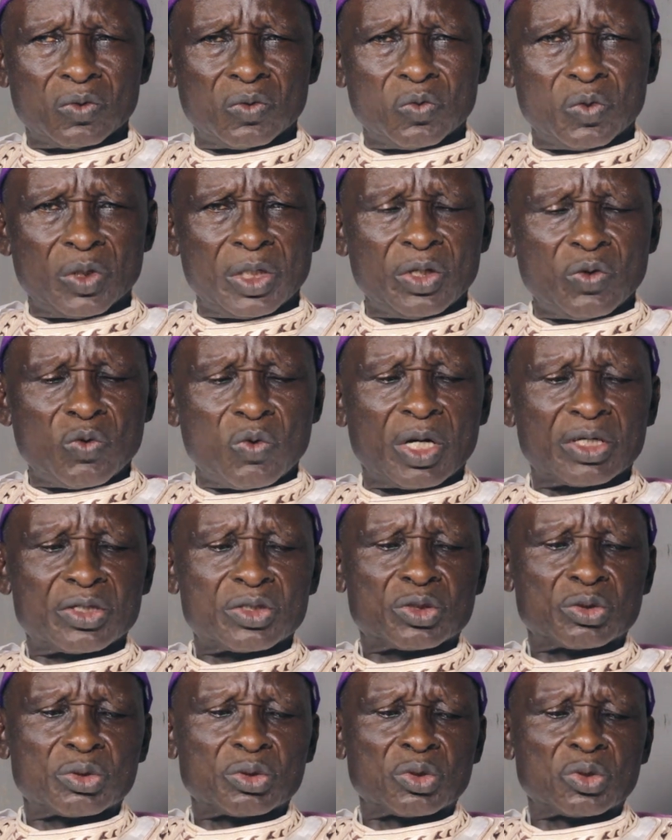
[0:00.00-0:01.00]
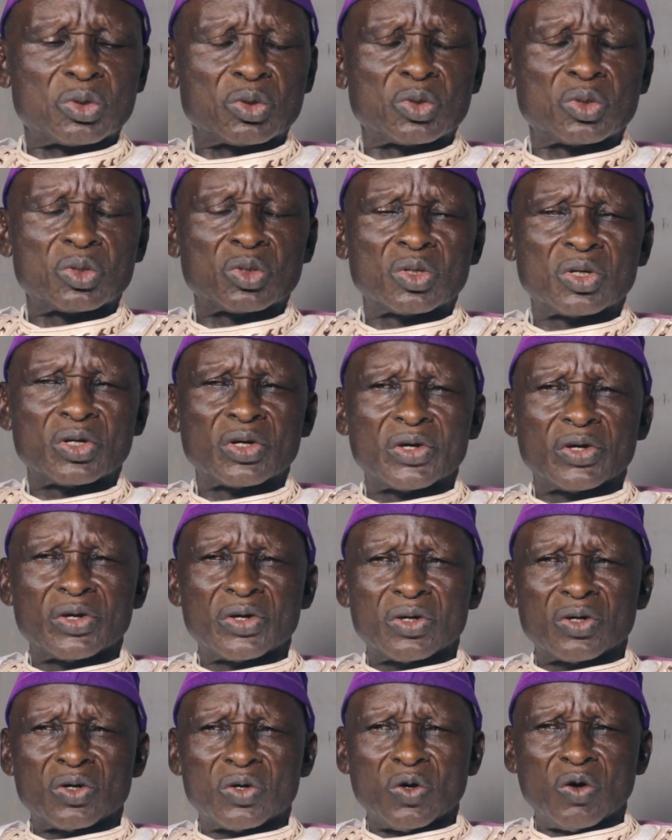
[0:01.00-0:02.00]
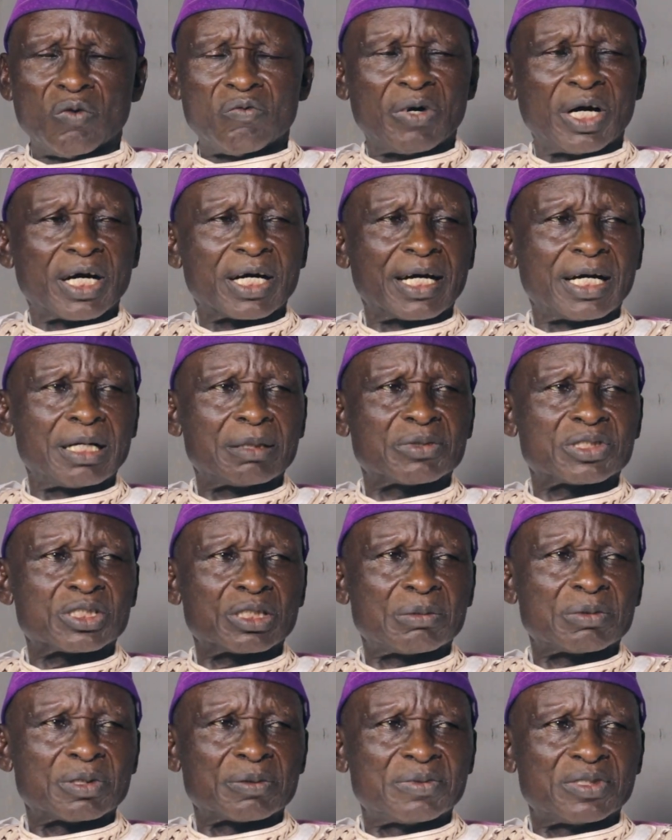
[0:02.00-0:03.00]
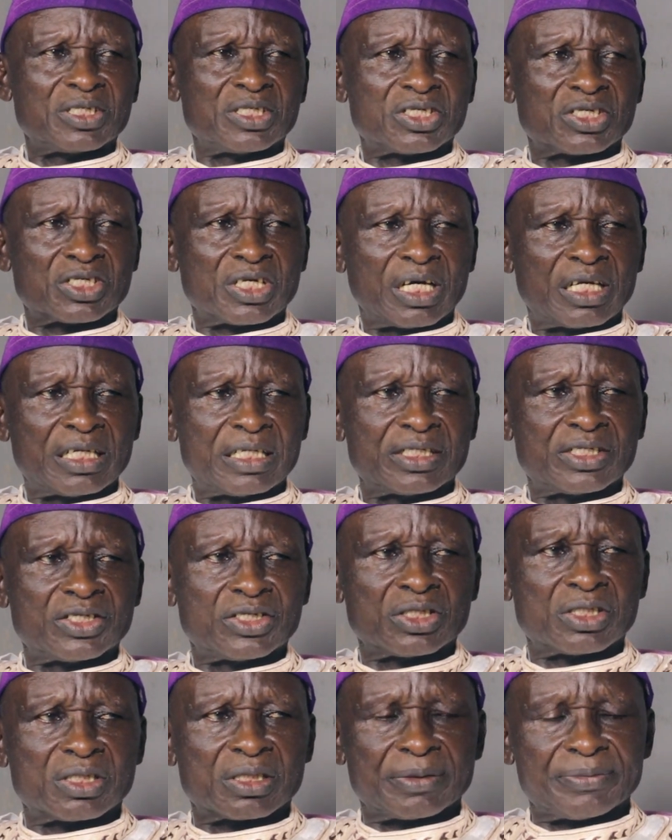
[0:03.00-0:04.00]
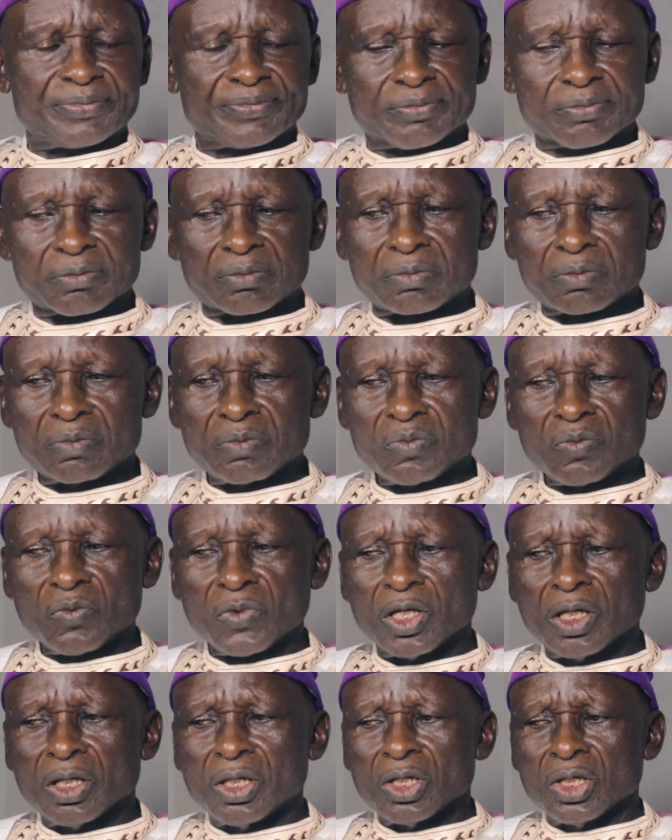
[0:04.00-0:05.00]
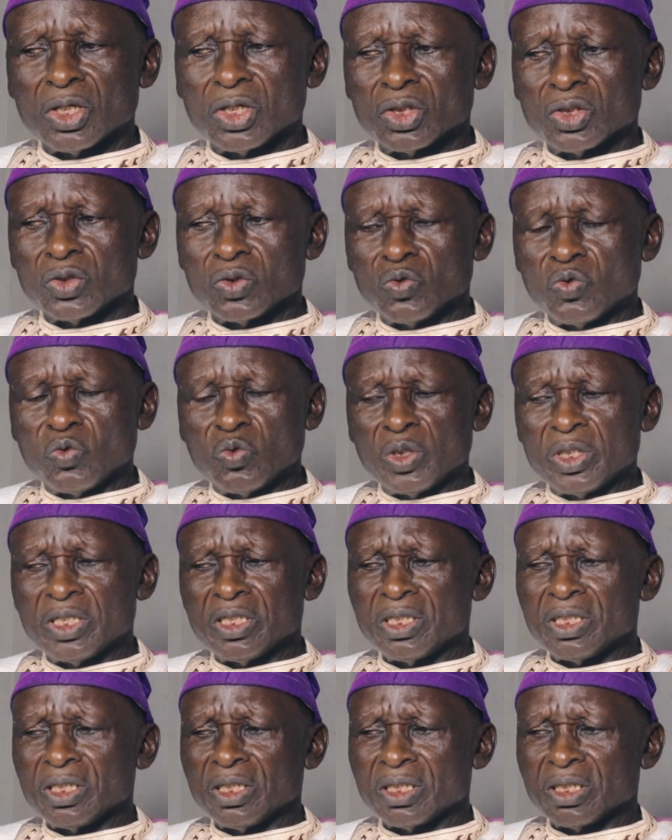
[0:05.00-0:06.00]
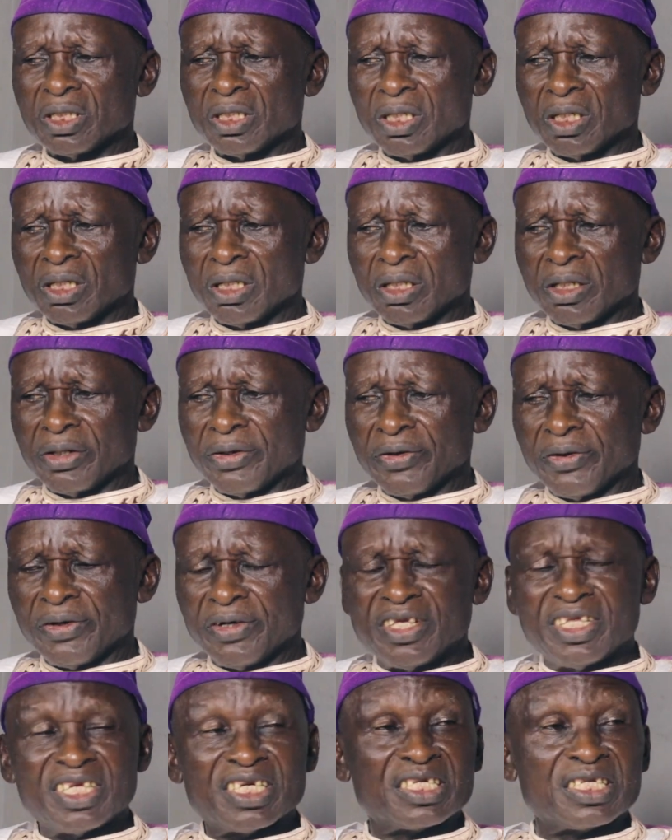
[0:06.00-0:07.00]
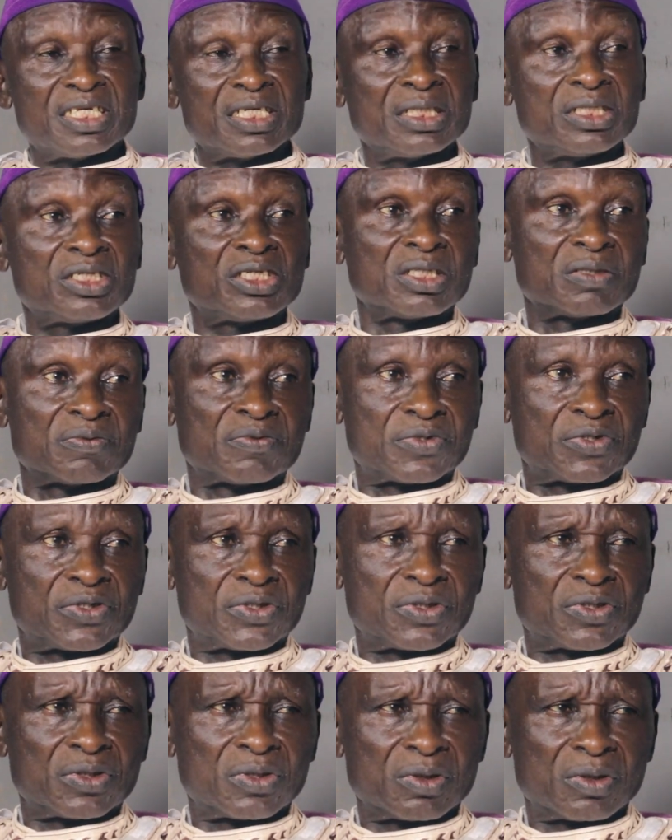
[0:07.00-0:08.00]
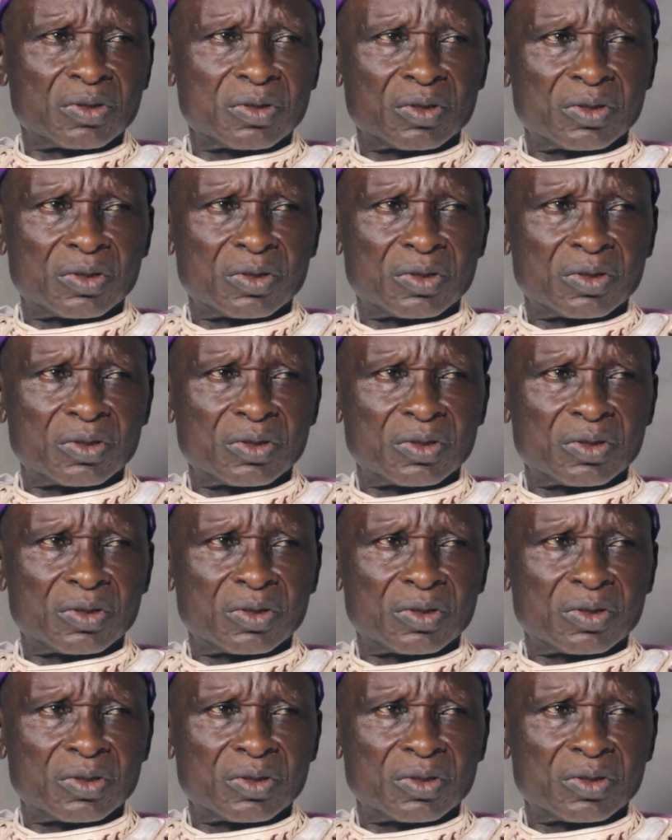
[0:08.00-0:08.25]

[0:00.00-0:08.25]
we want to overcome some of these challenges, we, the natives,